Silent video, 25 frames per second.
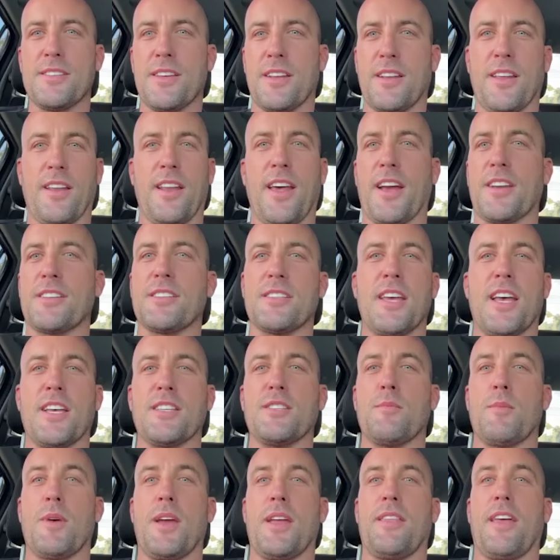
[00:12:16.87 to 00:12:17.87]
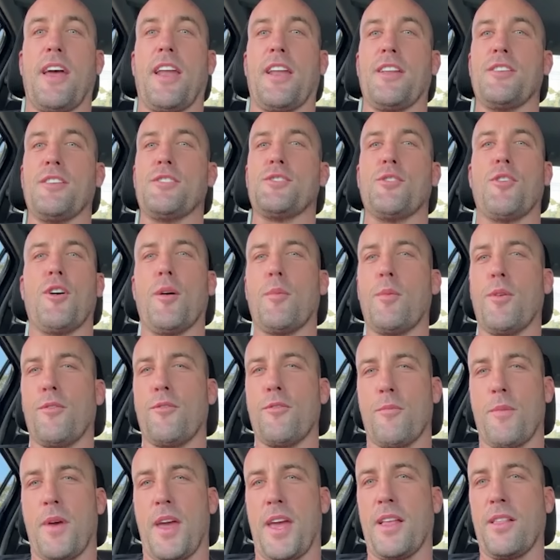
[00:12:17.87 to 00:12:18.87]
and it actually hasn't been that enjoyable
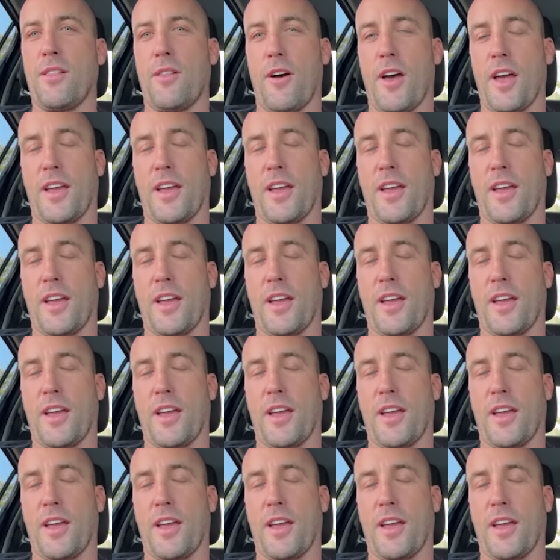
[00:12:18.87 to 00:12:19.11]
for me.